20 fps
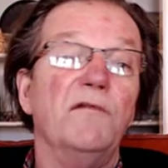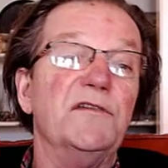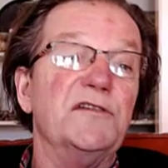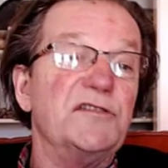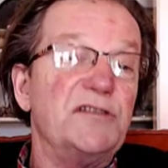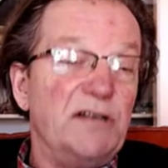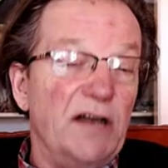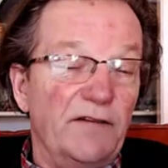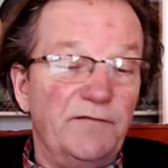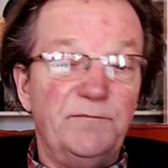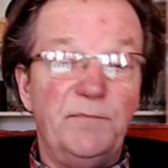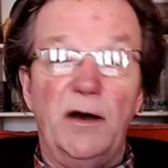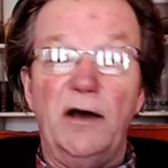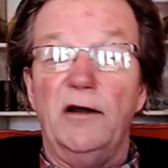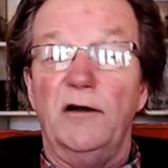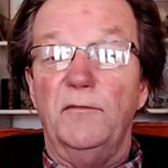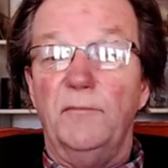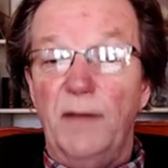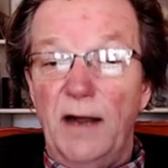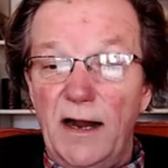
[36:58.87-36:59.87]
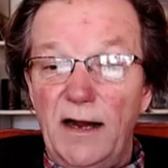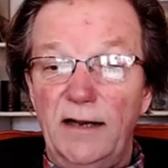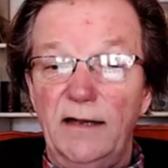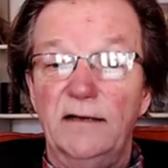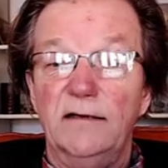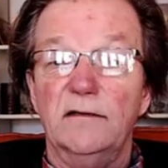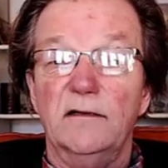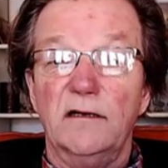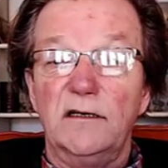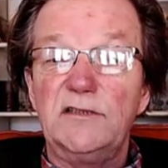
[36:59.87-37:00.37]
the snuff bottle
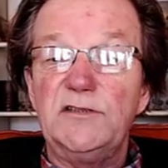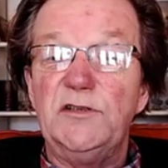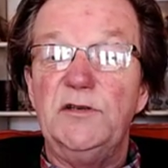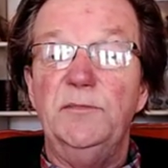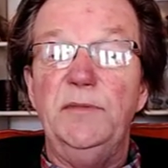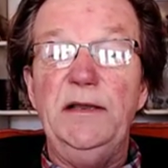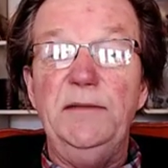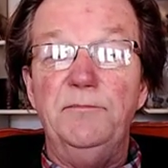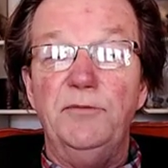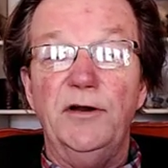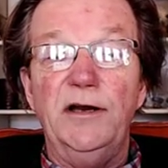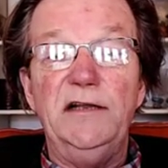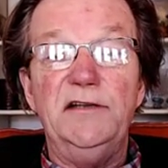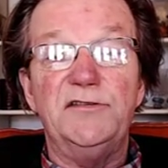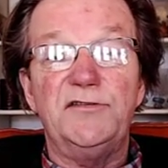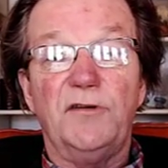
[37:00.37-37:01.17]
market looks to be pretty